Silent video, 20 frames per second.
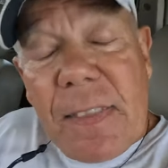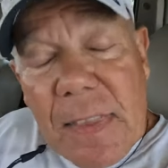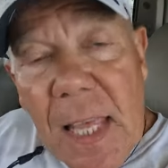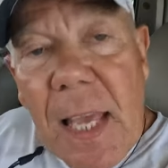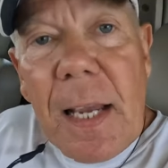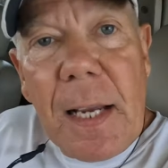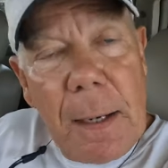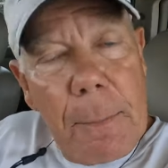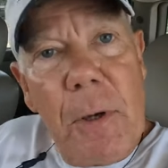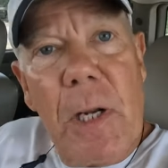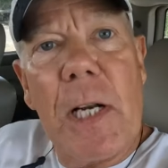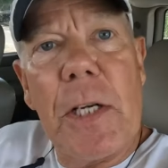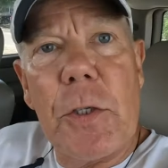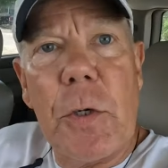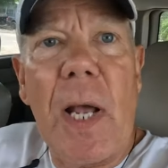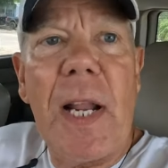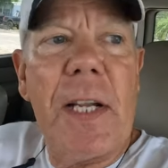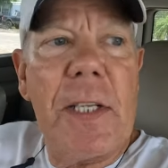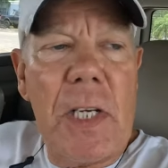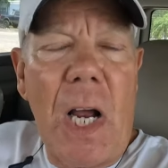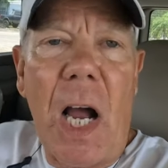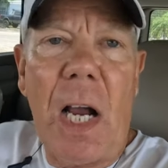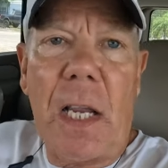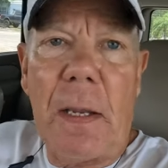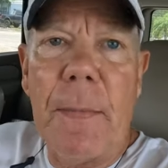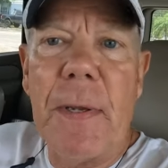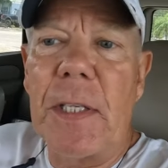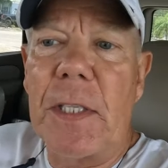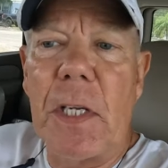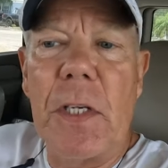think I'm gonna try to
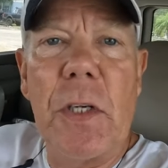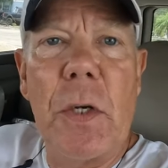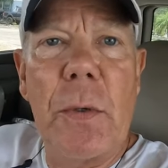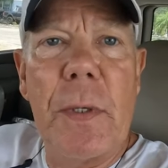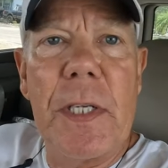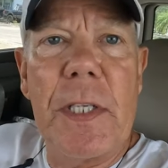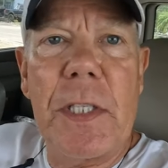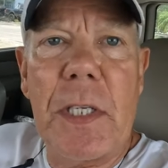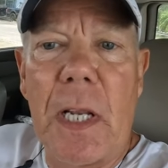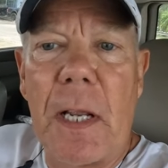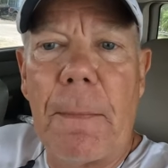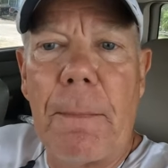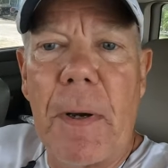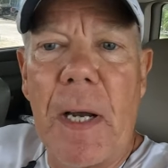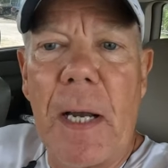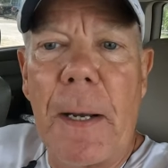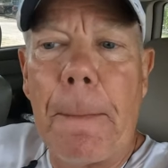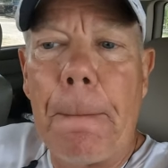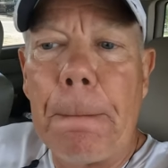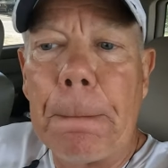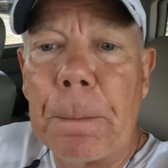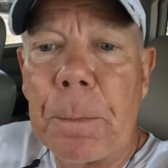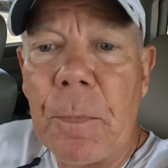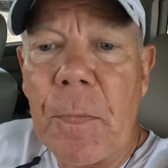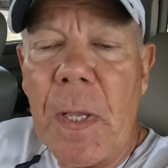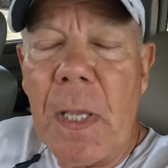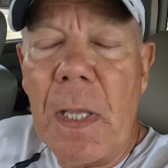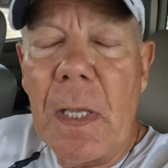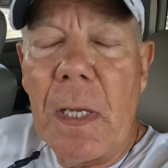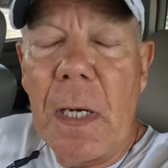talk him into doing some
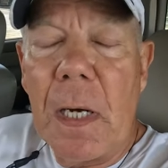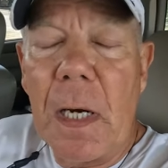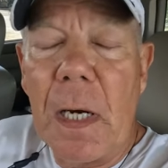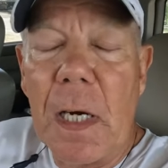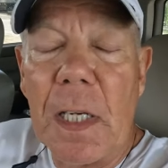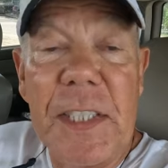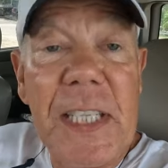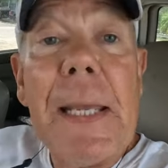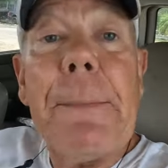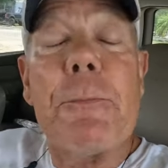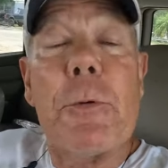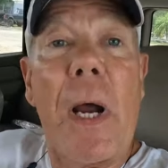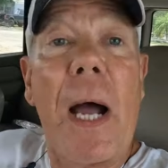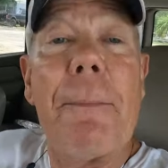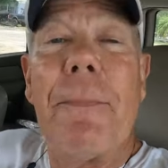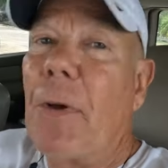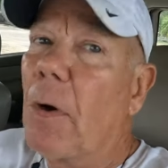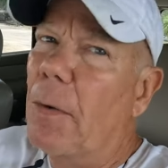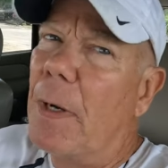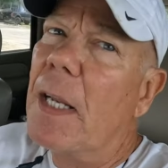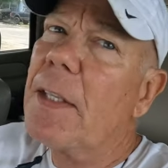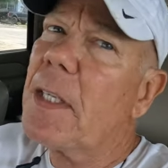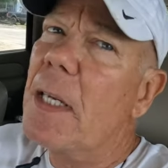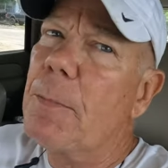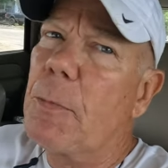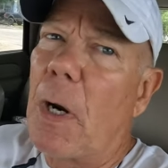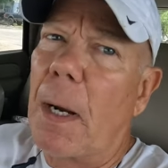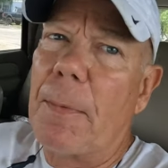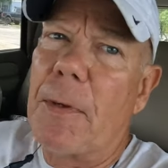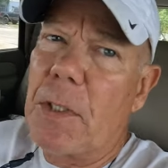um, uh, deep drop, no, not
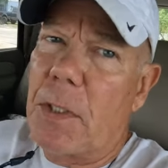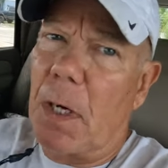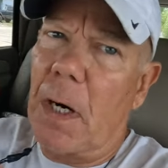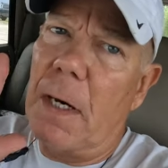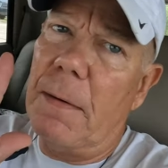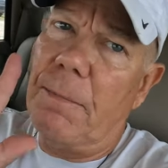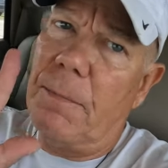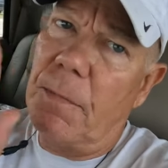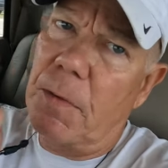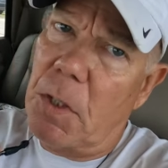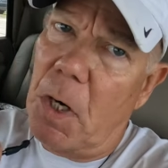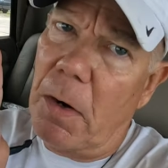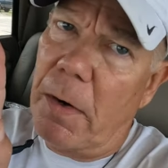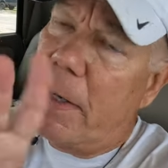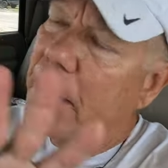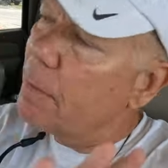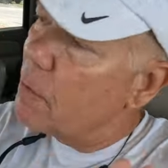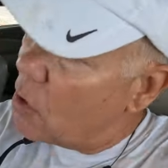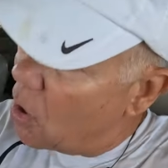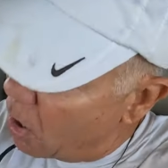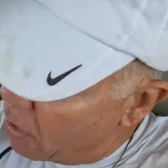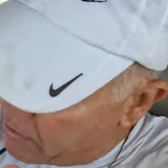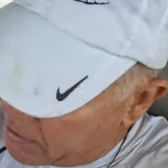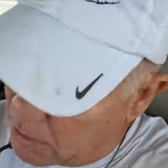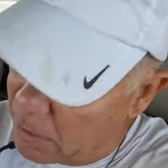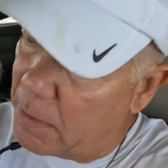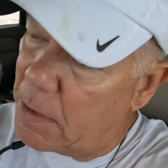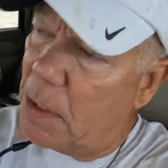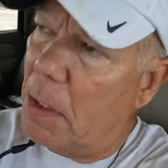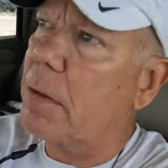deep dropping, sorry. Sorry, sorry,
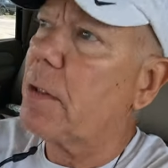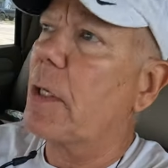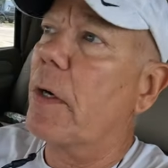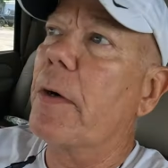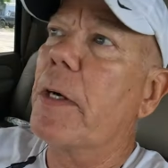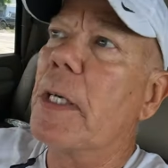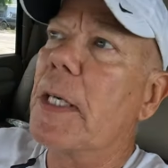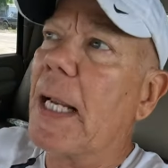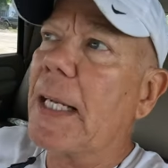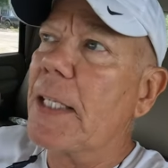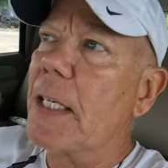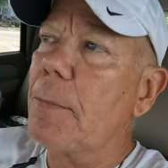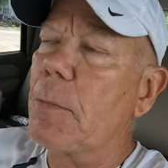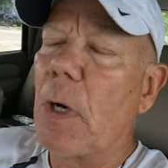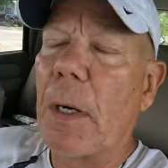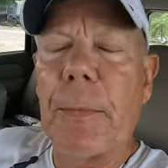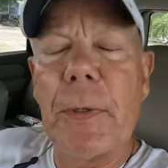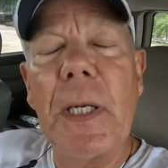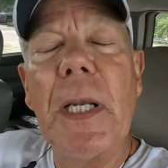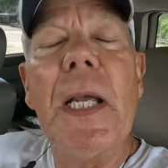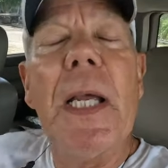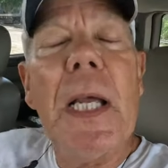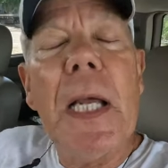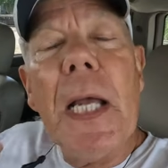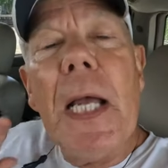sorry, sorry, sorry, not deep dropping.